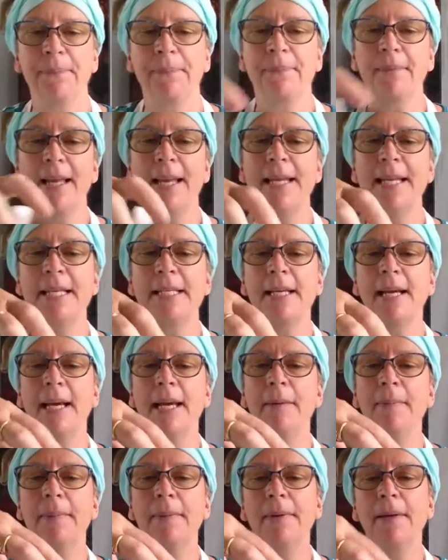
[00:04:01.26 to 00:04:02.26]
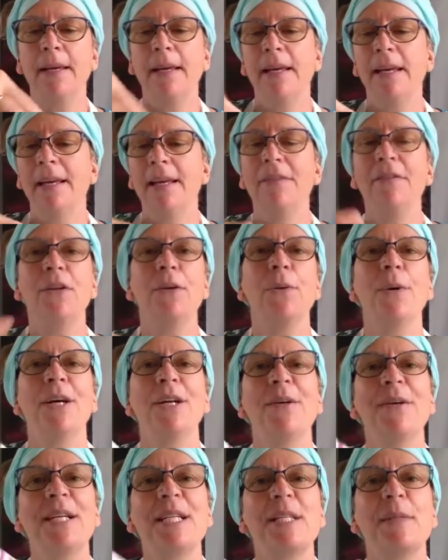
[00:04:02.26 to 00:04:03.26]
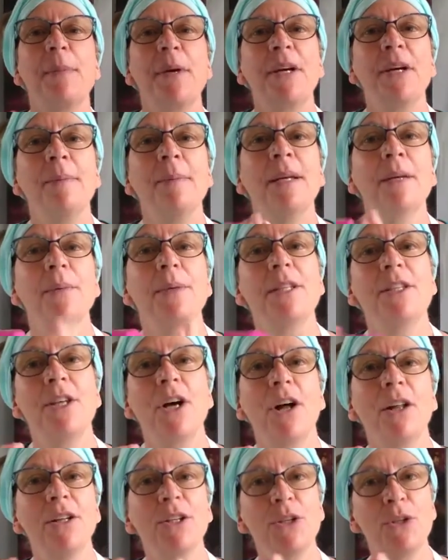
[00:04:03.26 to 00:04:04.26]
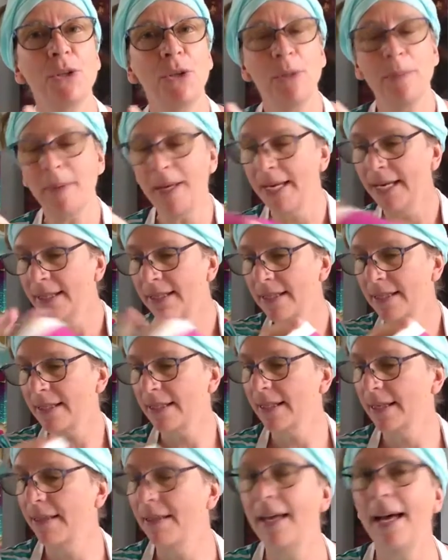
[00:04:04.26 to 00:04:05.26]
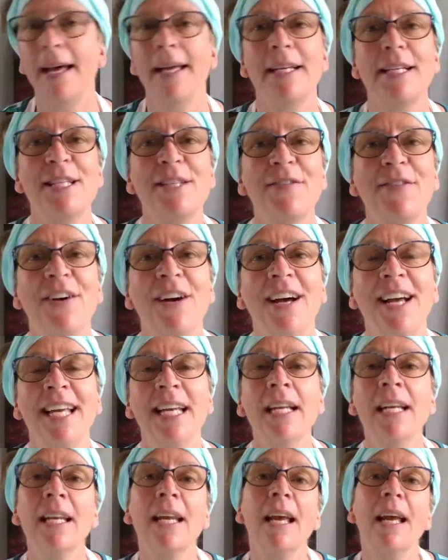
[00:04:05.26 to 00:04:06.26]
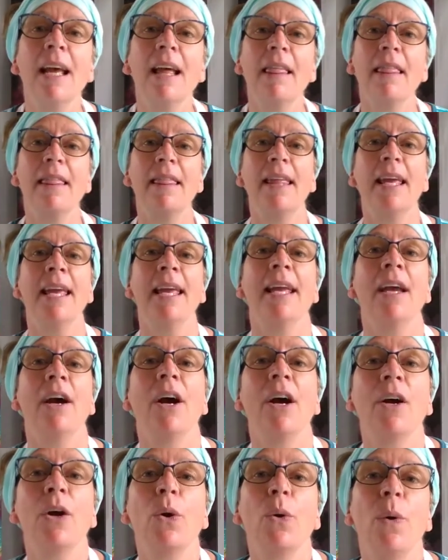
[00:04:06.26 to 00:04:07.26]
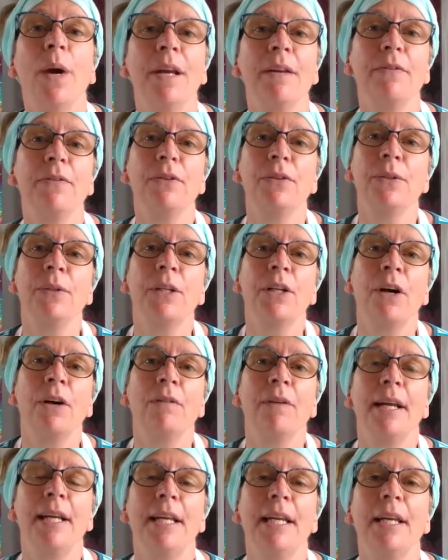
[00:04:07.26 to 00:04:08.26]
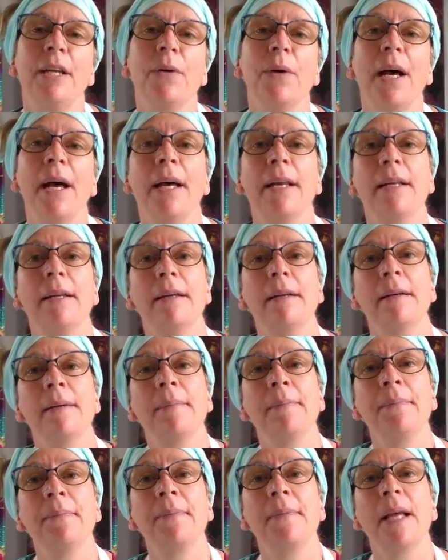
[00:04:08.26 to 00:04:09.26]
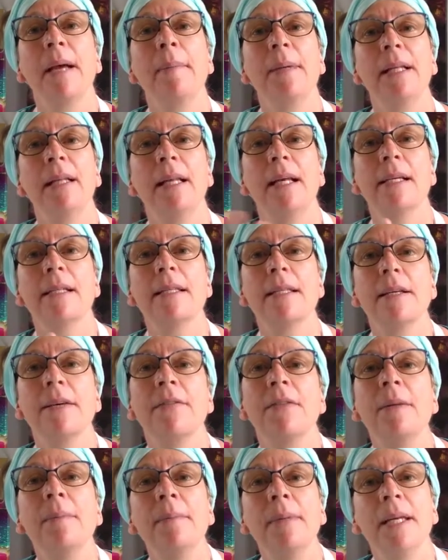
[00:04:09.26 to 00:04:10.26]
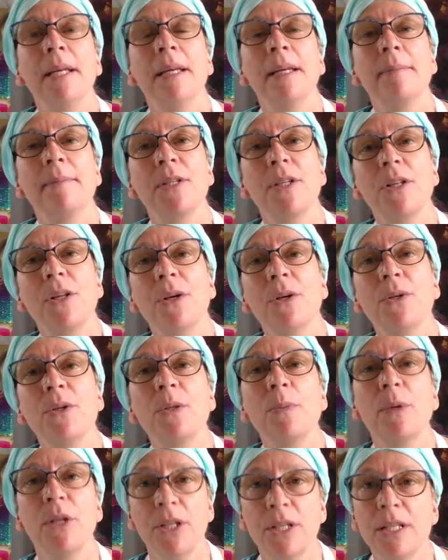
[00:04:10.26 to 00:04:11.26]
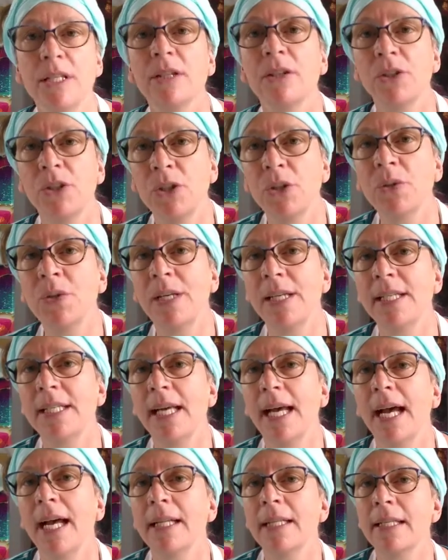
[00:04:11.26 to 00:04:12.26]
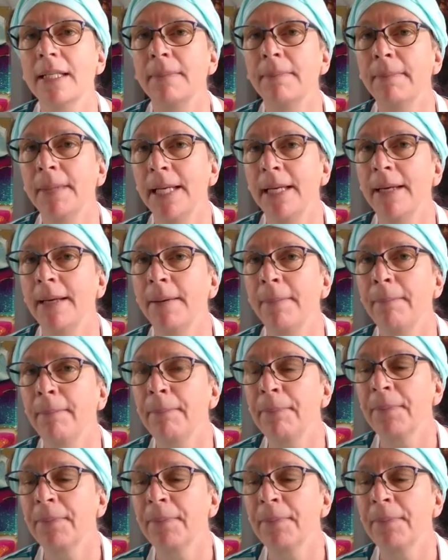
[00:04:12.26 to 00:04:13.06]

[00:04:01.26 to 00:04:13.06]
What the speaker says: any type. If you want to experiment with dollar store paints, that is fine. They are quite fluid already. You add a bit less of the medium to those, but you still do need to add some medium.